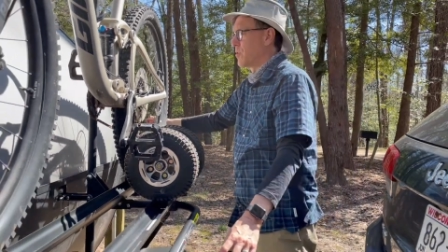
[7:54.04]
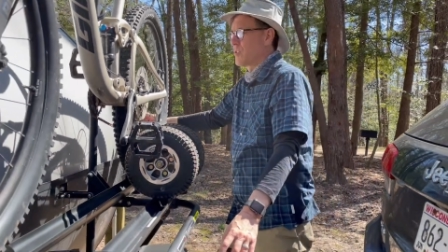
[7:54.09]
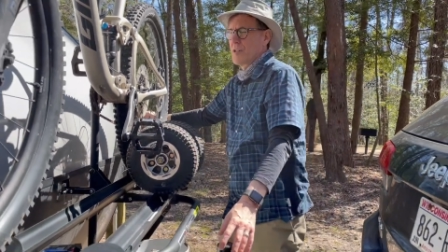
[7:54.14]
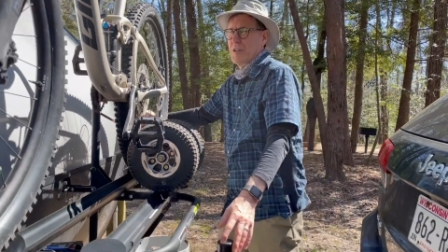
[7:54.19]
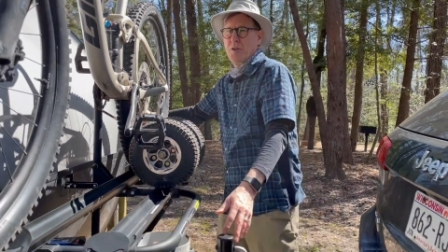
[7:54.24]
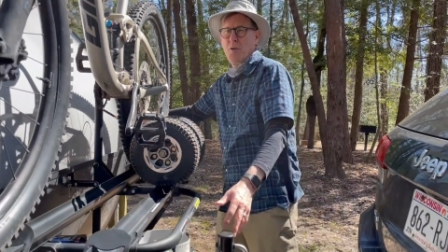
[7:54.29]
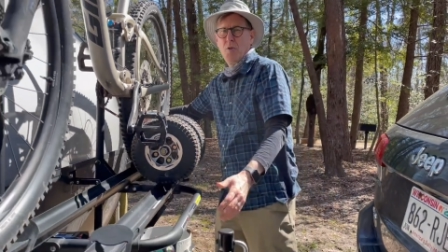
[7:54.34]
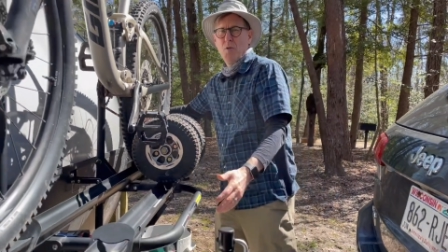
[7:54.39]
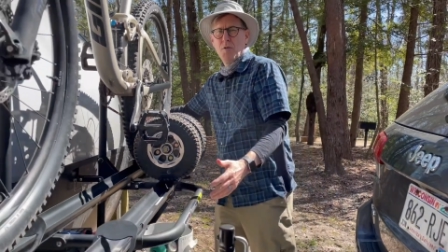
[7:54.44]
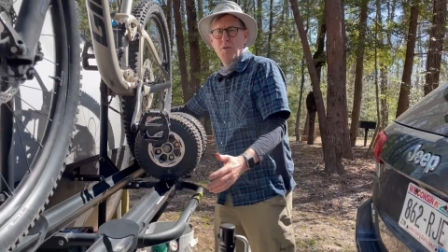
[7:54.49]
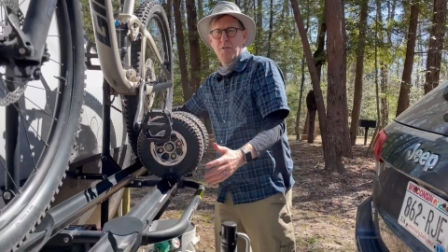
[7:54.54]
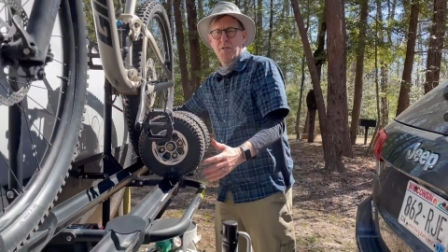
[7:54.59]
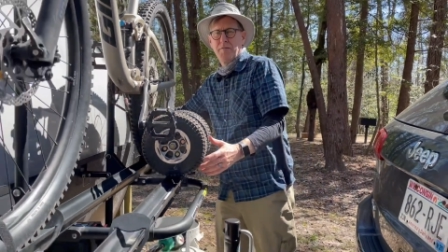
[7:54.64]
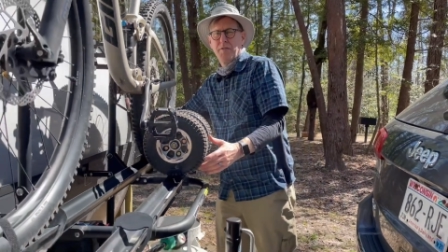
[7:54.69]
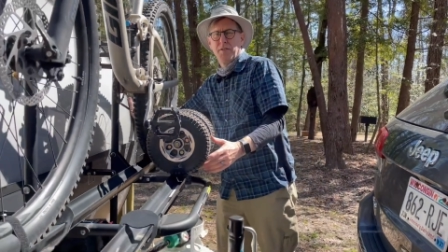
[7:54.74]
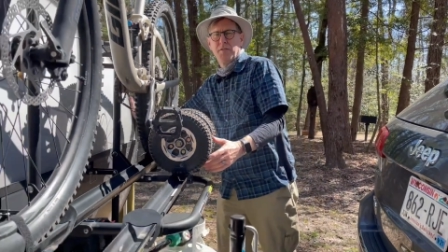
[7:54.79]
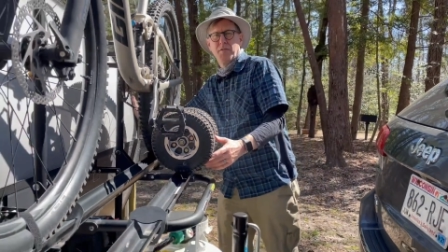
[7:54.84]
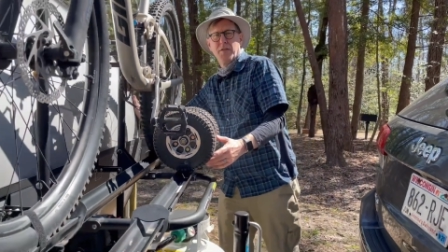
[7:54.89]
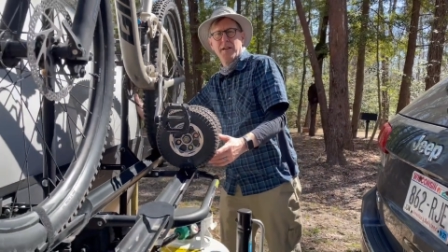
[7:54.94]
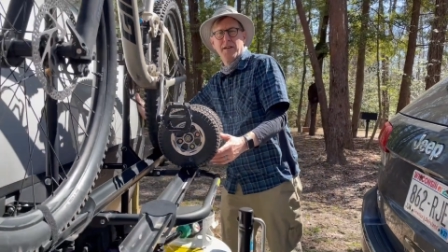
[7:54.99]
a corner of the
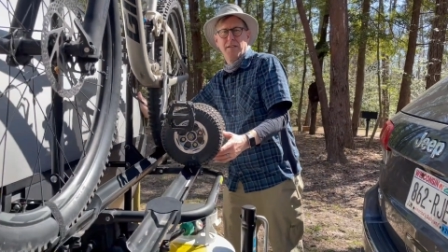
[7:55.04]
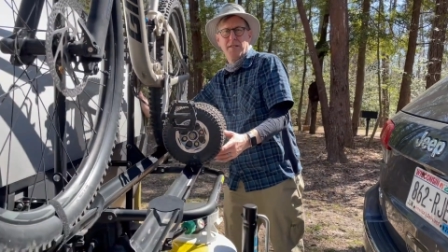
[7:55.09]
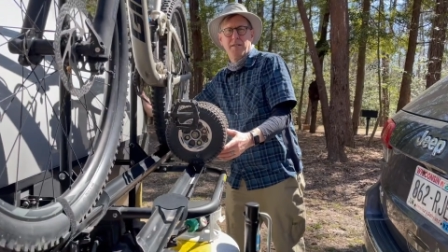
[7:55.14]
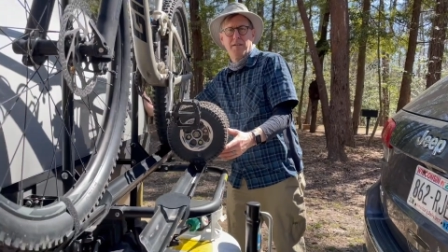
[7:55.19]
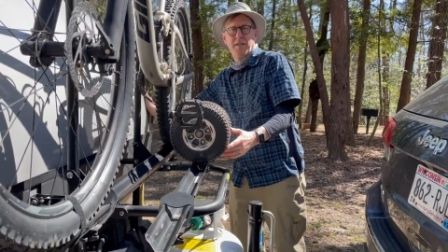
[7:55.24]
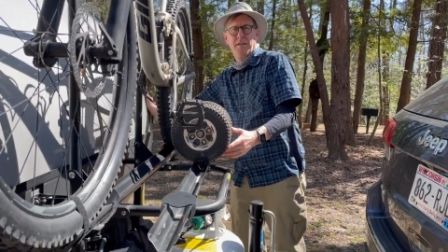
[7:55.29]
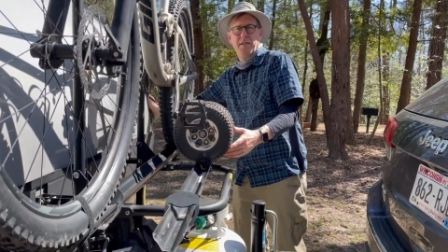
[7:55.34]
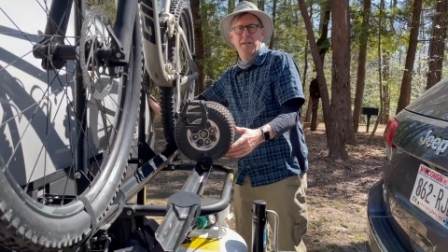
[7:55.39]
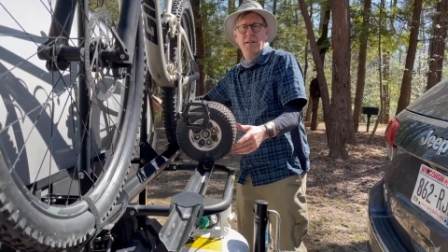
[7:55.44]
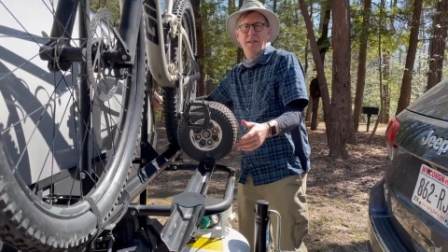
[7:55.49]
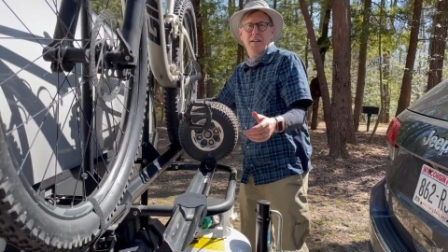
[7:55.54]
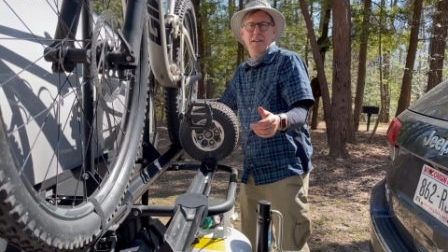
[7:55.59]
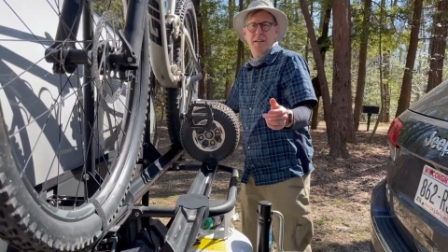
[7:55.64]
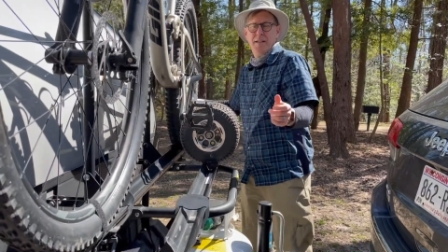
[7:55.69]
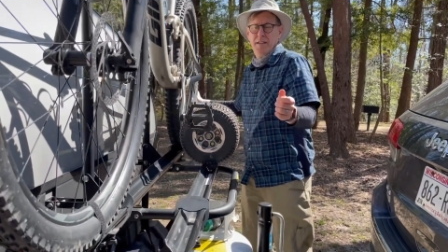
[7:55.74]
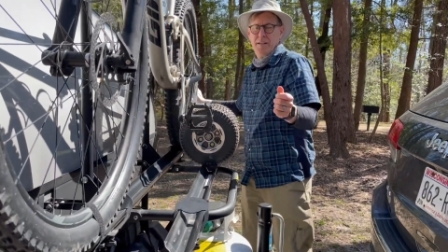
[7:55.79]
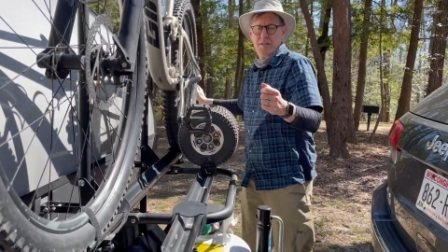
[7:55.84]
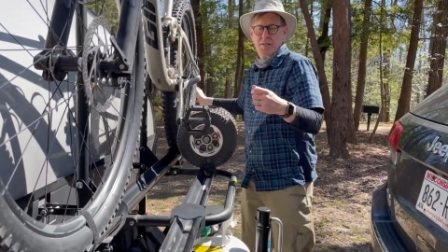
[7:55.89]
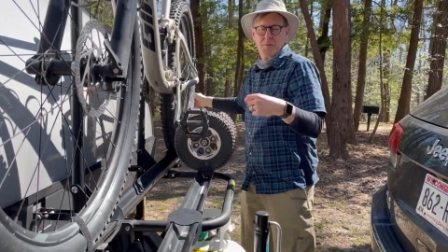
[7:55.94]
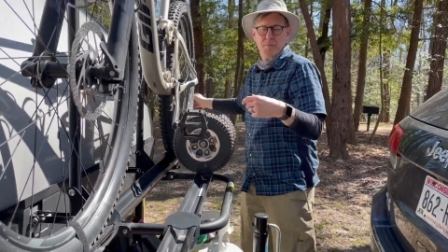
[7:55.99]
trailer
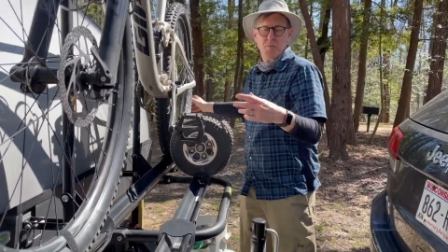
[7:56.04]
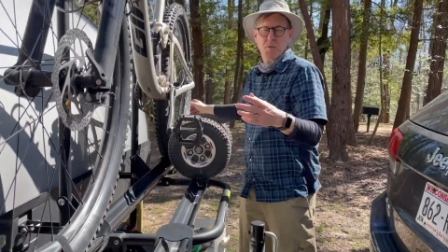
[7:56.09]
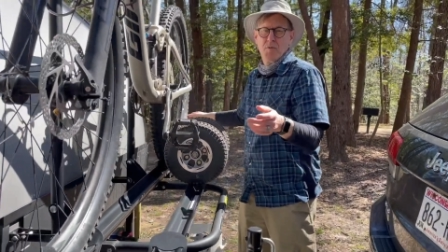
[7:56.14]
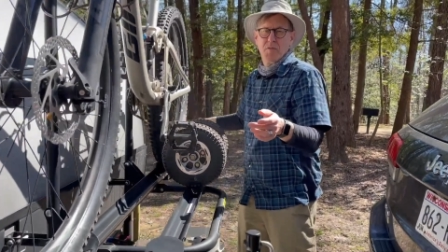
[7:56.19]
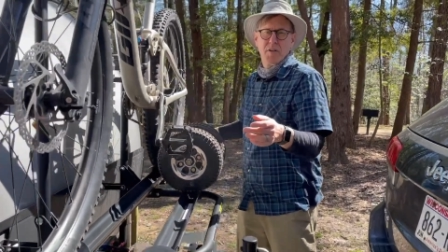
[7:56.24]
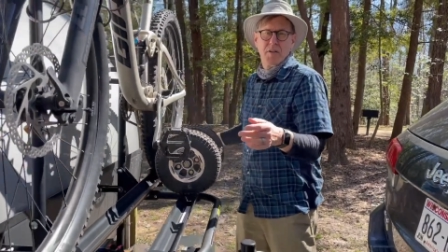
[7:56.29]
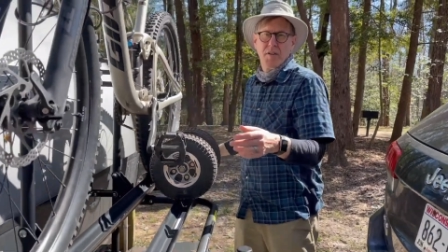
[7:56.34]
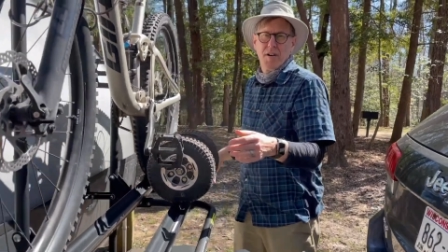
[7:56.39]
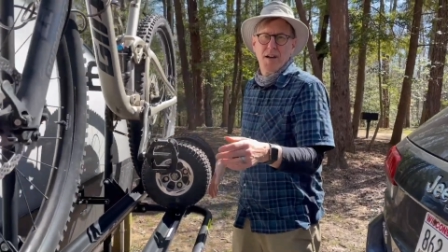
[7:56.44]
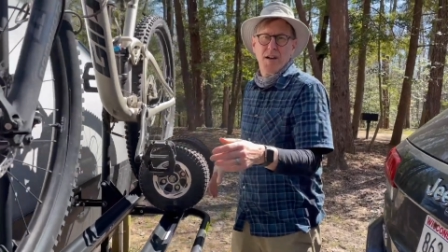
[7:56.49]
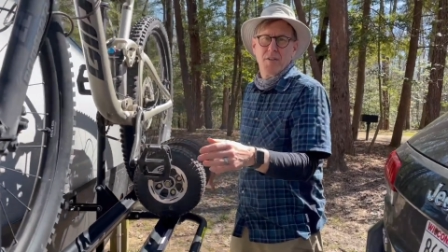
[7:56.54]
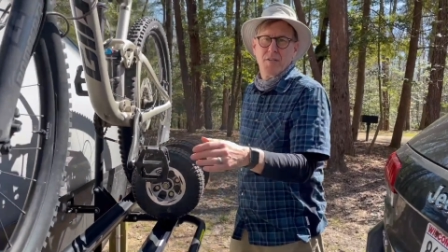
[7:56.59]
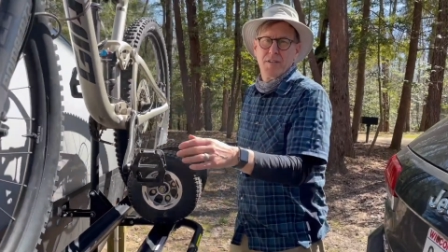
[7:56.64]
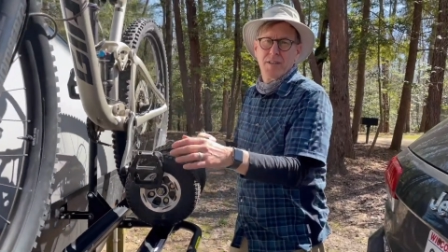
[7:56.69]
and just move it around,